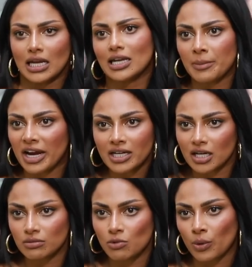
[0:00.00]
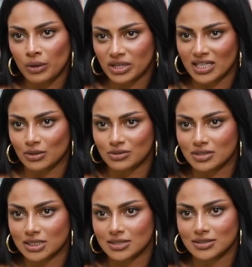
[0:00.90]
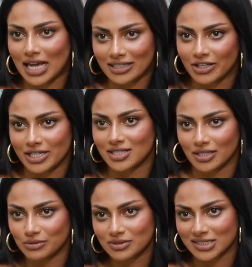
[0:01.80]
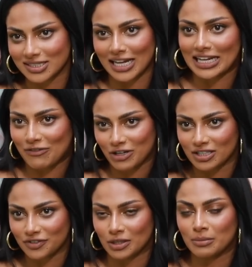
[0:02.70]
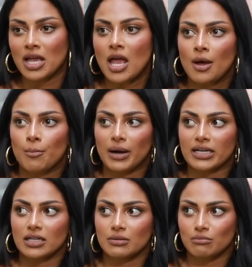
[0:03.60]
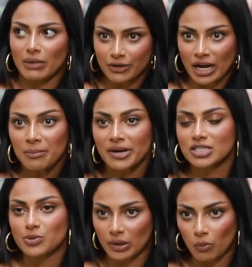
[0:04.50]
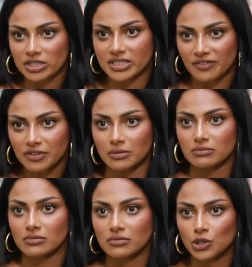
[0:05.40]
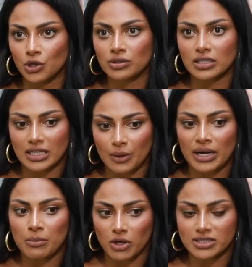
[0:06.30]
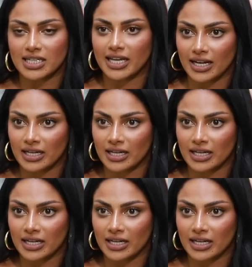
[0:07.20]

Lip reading: In America, no one would think it's that crazy. It was like every other film. But my grandparents went and watched that film. You know, they went and bought the ticket